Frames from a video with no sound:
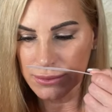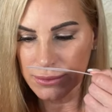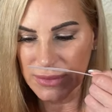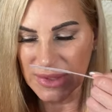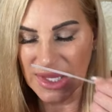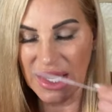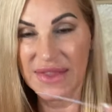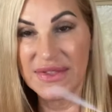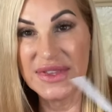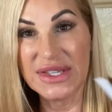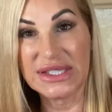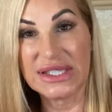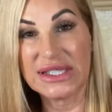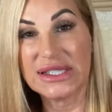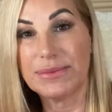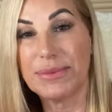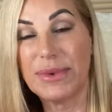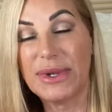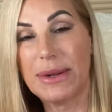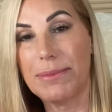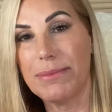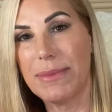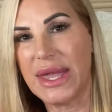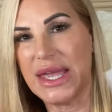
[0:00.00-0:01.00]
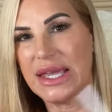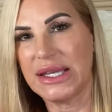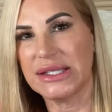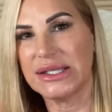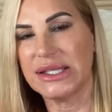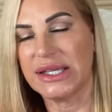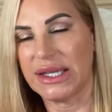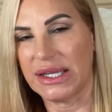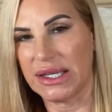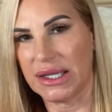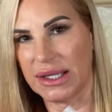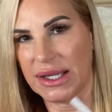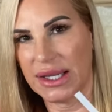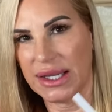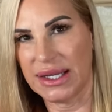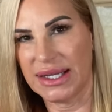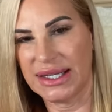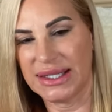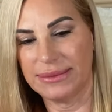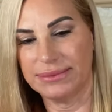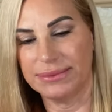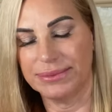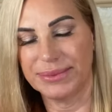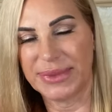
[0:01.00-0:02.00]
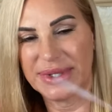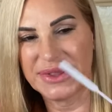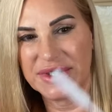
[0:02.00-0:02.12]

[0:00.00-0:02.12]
And this has been amazing. Um, but